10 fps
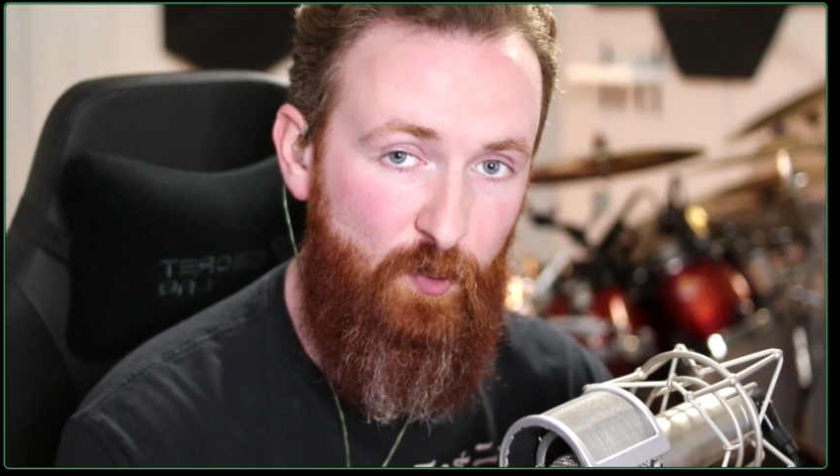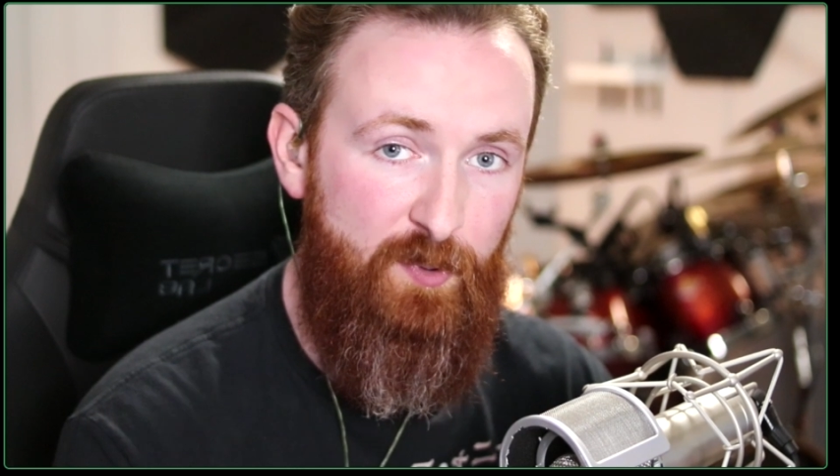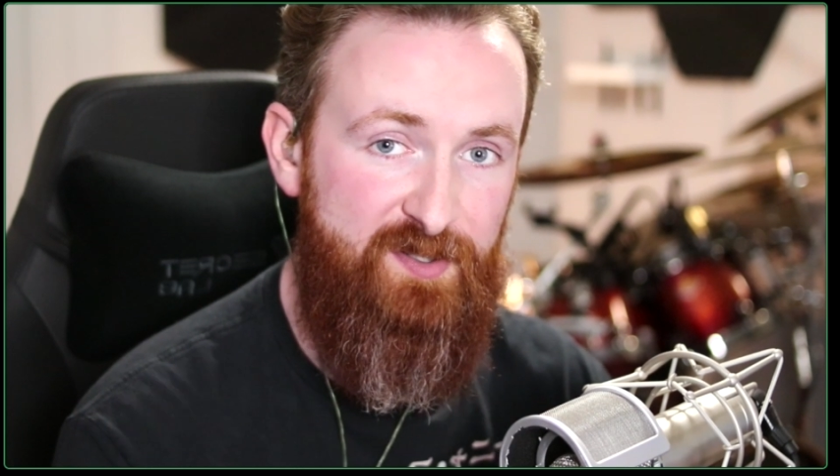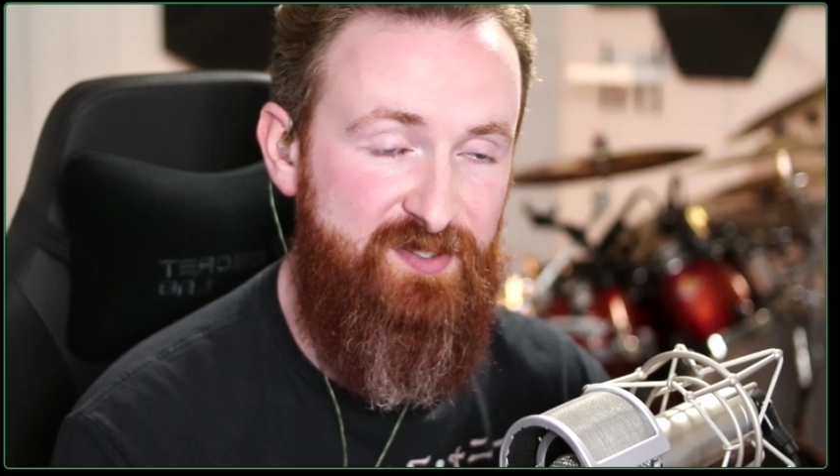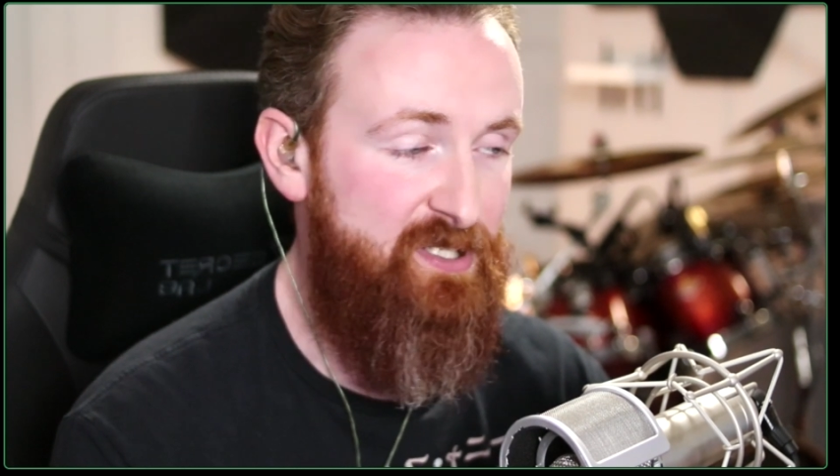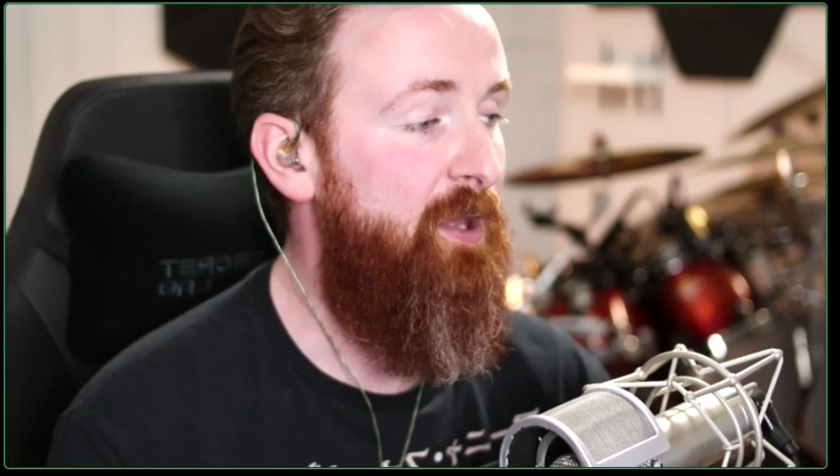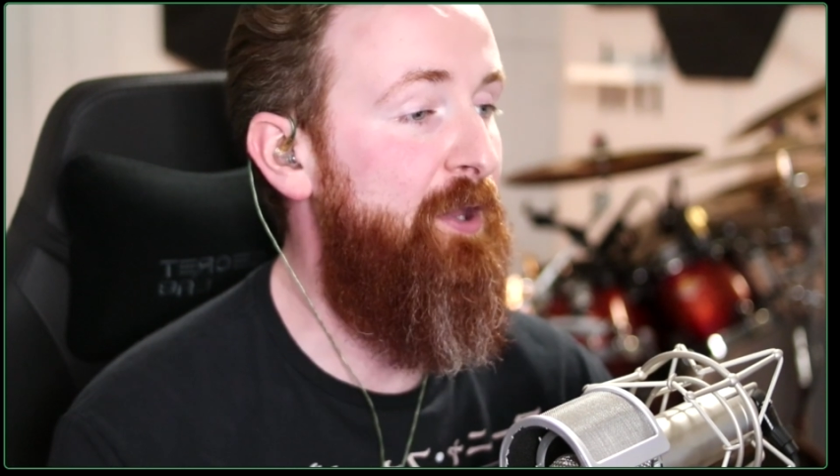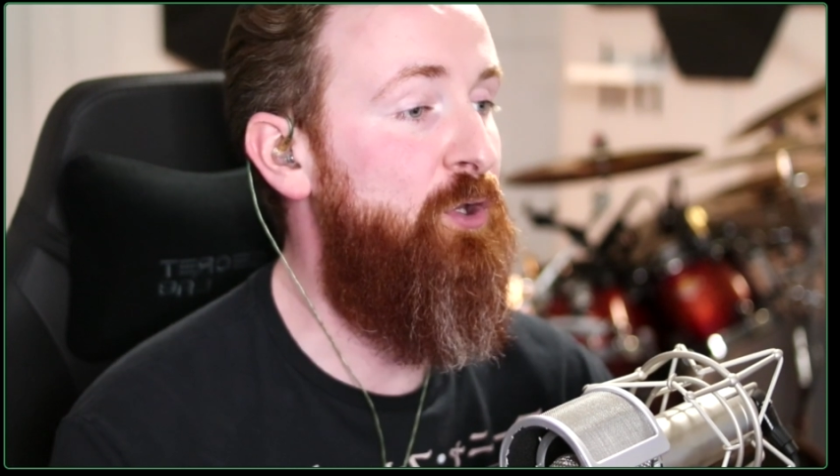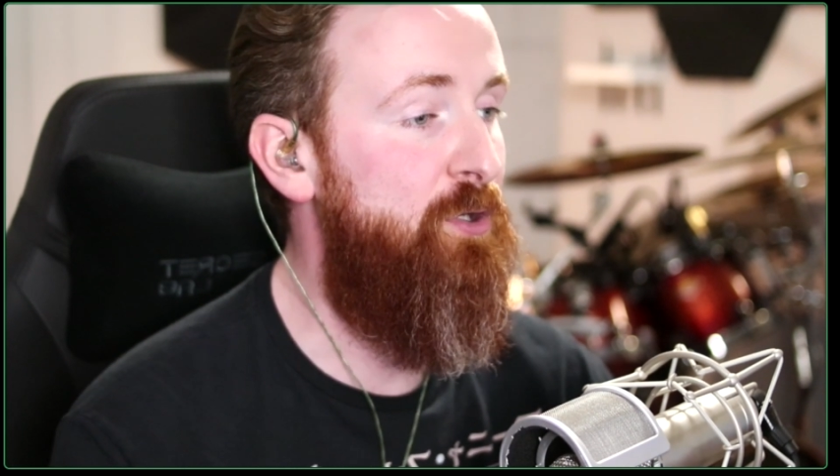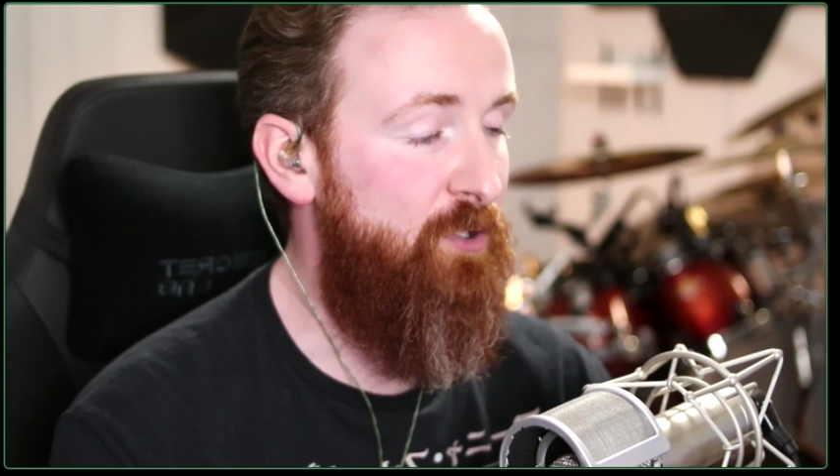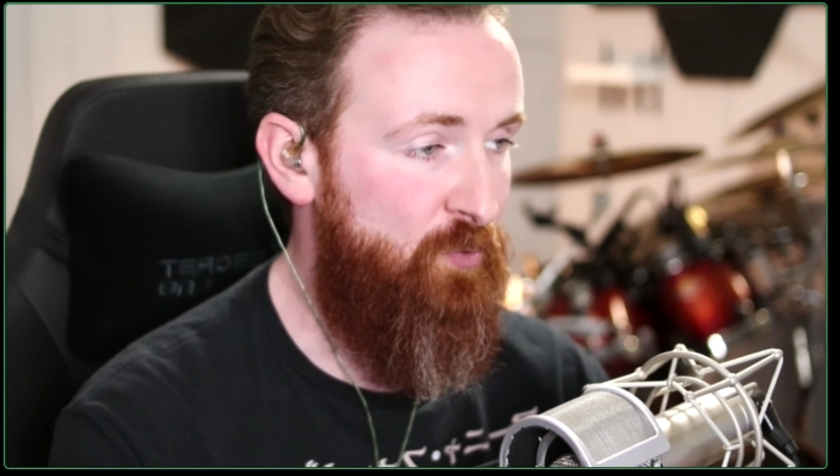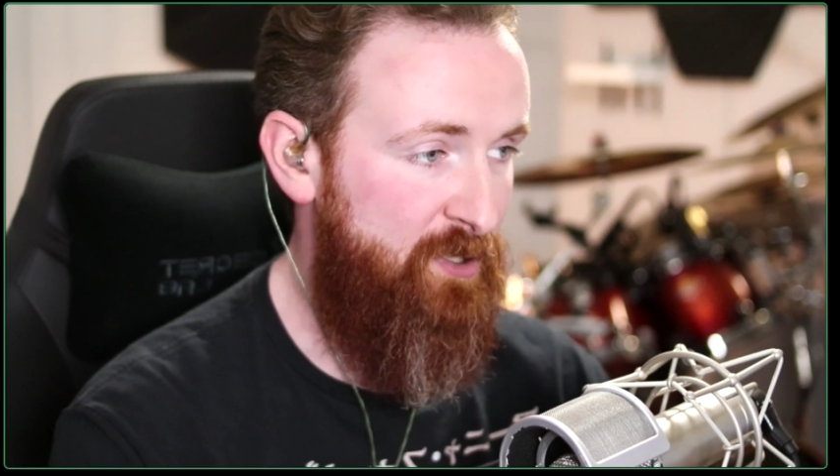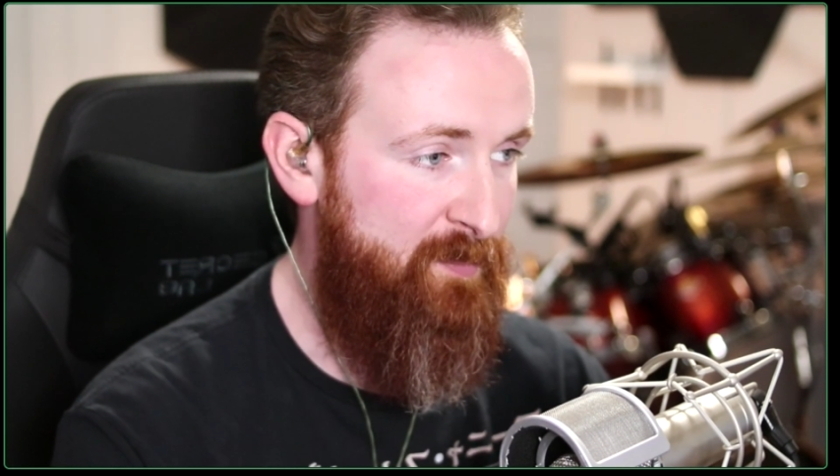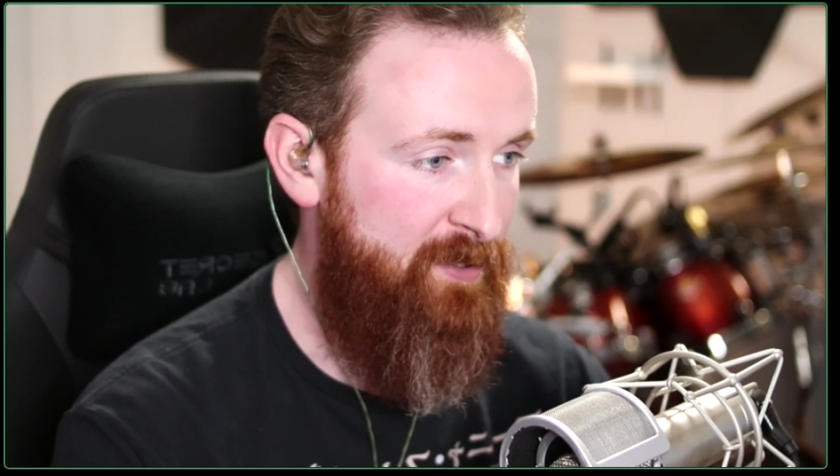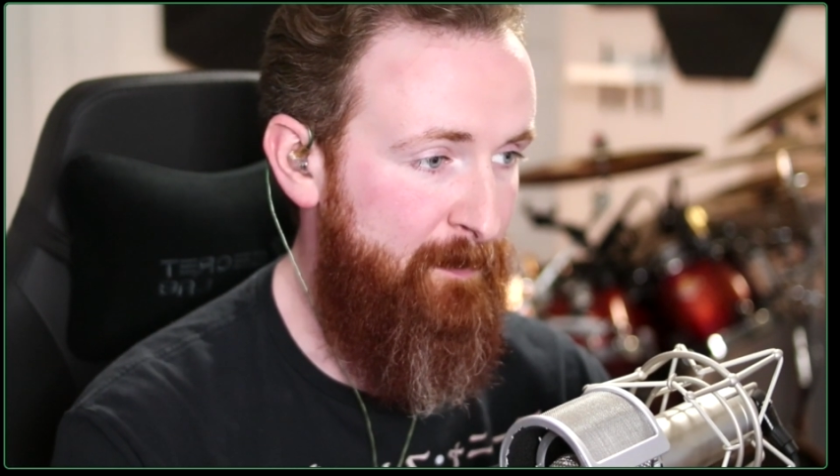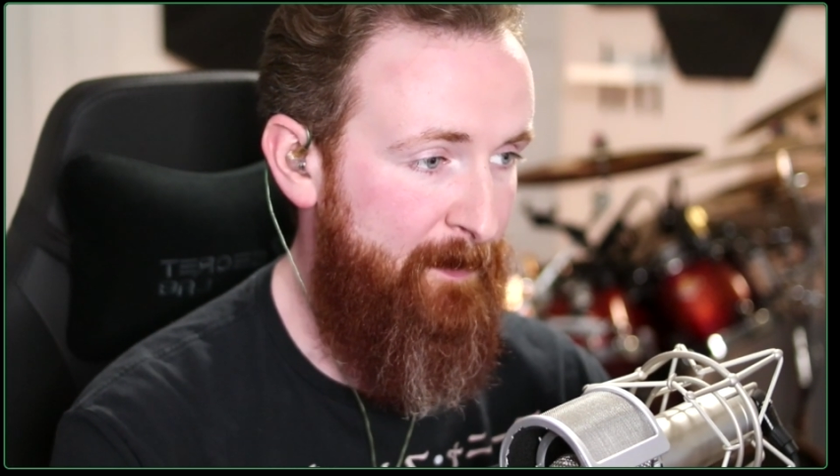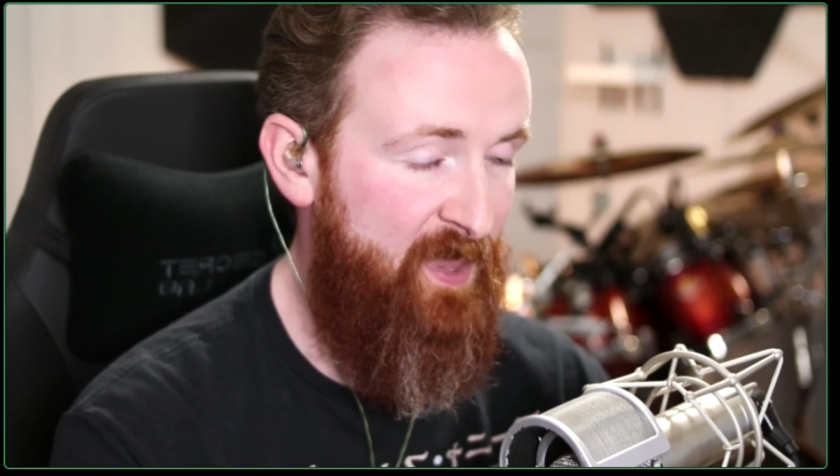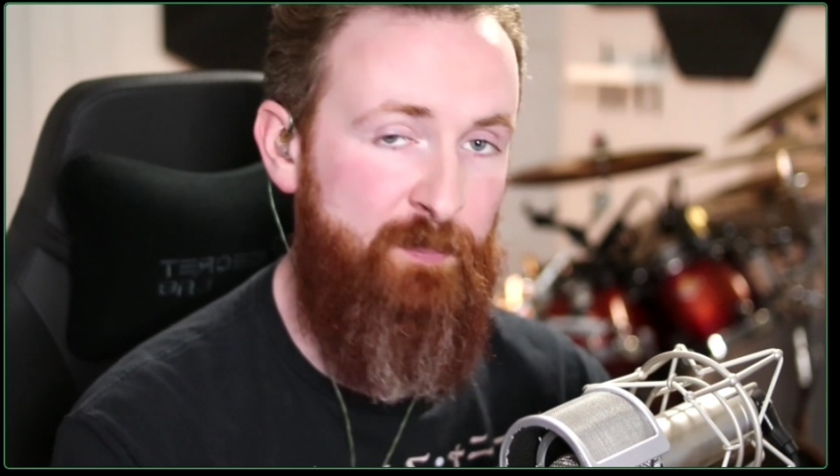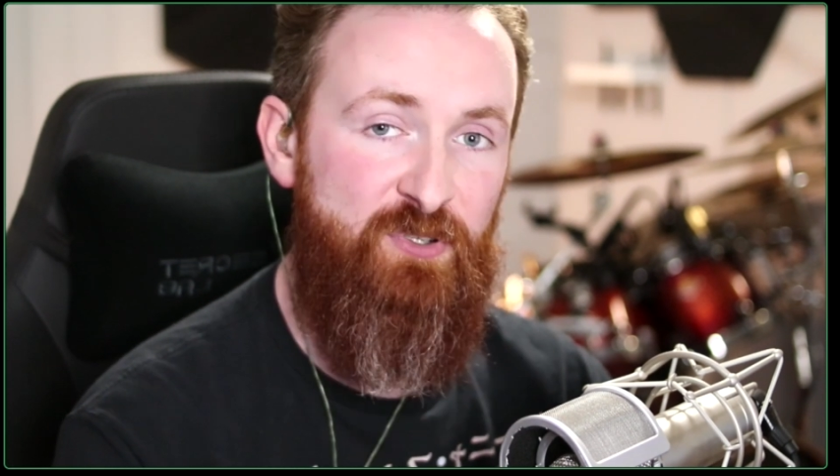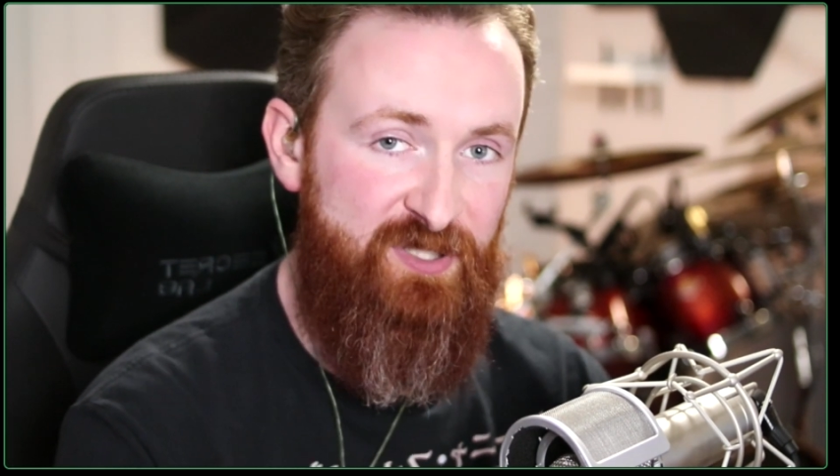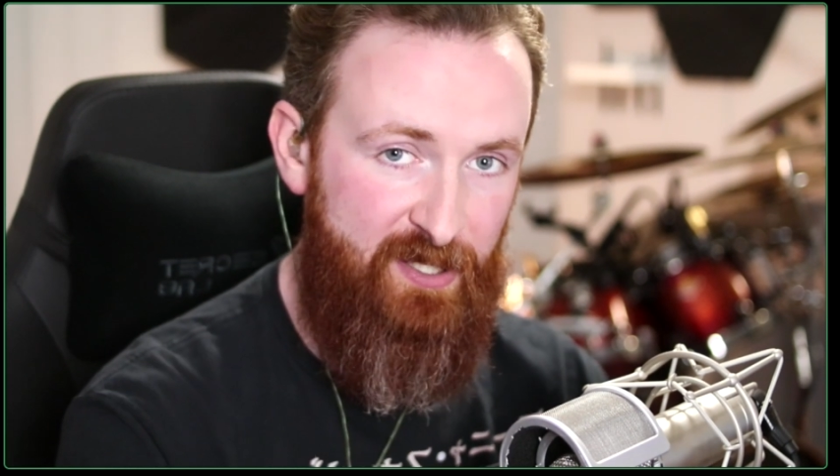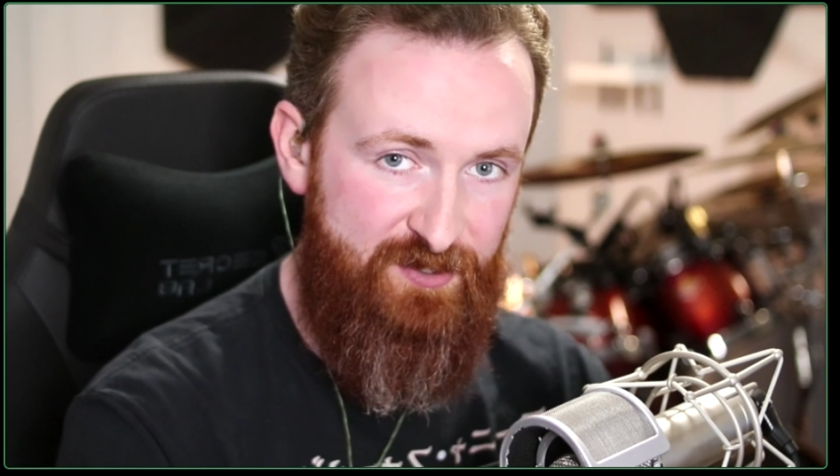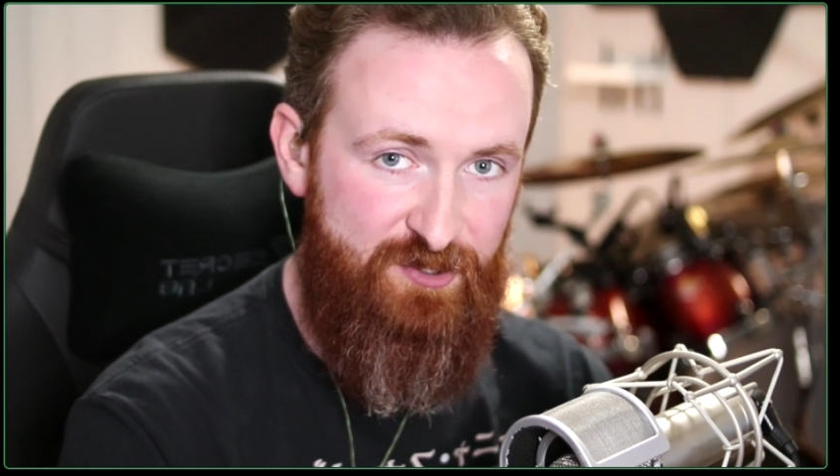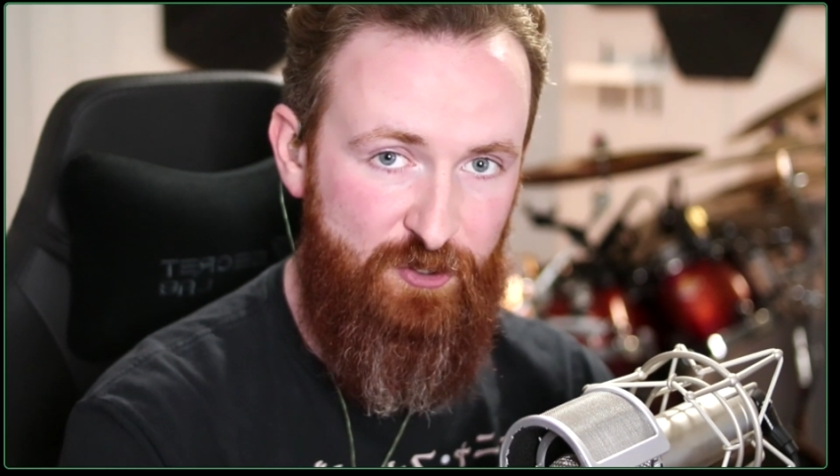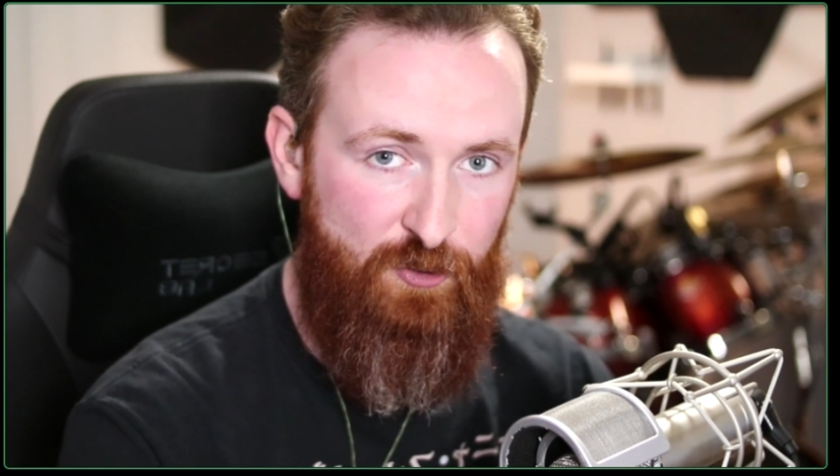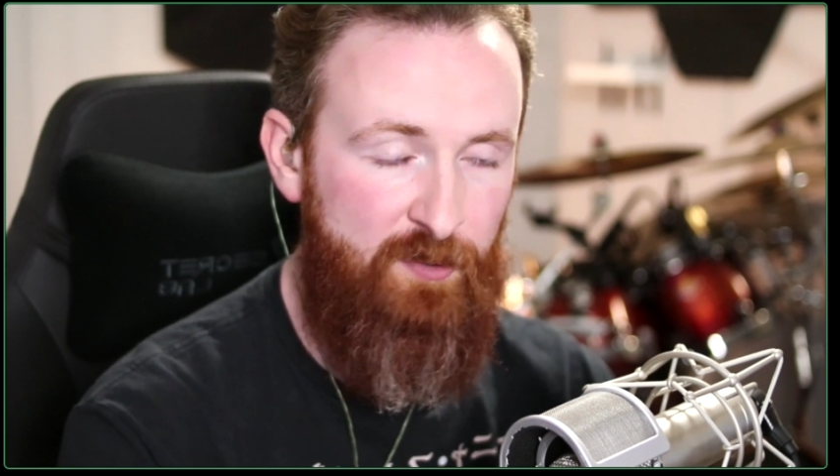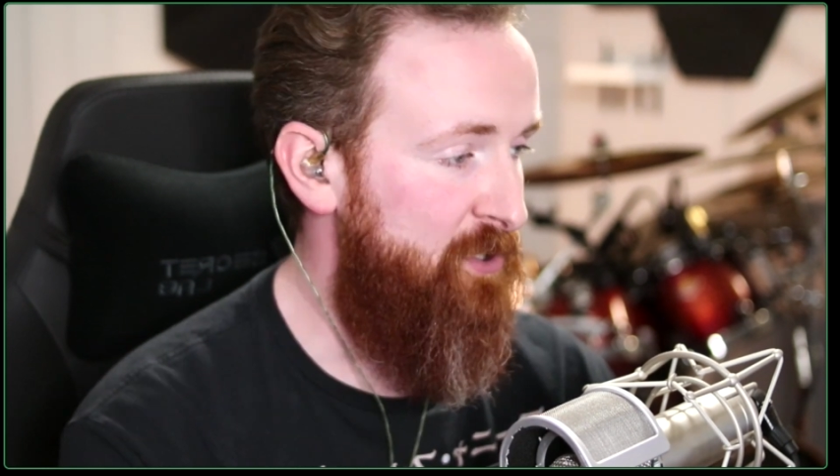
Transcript: We want to see a good agreement that protects you,